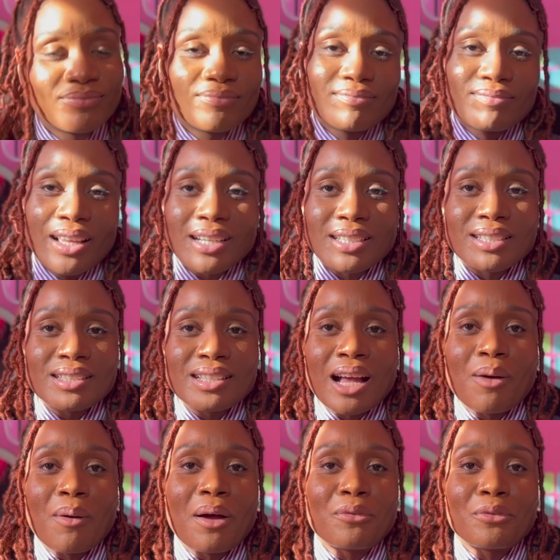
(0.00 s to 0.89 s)
That's just
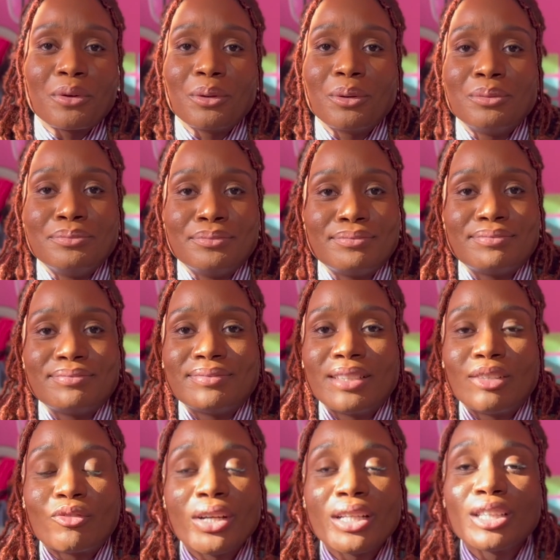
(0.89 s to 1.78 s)
how I feel.
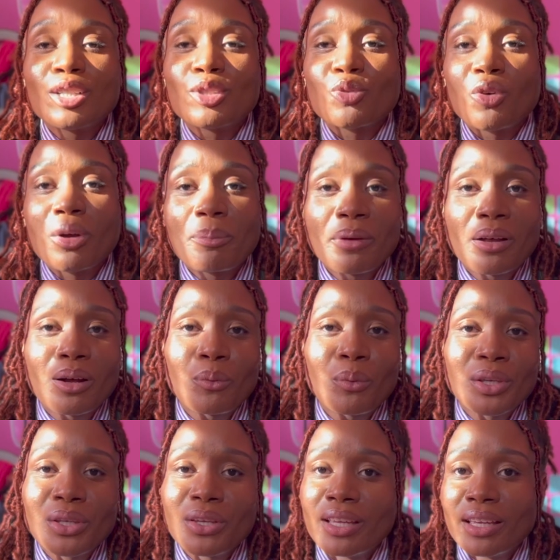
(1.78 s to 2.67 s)
Ring the doorbell
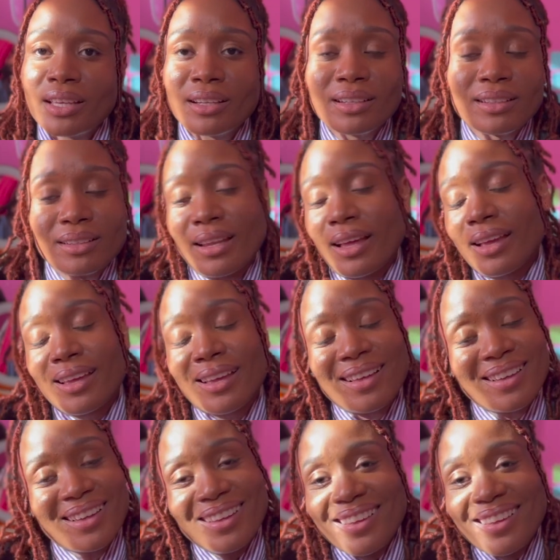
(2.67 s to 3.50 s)
when you're here. Like,